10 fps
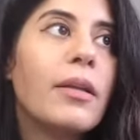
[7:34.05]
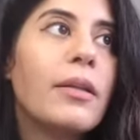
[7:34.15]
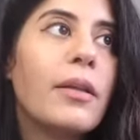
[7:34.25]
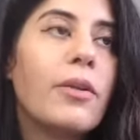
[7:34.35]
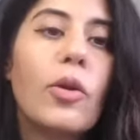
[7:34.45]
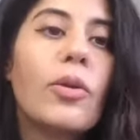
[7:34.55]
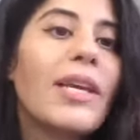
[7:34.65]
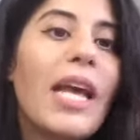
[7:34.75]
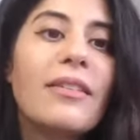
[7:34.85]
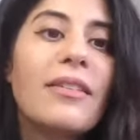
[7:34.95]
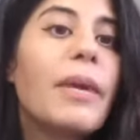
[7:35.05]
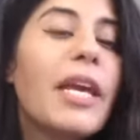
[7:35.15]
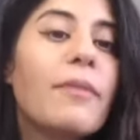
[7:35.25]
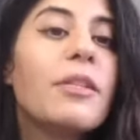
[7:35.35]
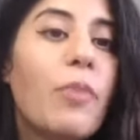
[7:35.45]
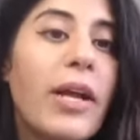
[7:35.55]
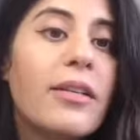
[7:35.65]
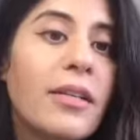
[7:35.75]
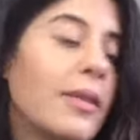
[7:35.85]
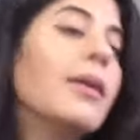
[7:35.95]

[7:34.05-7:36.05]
the cancer may have spread.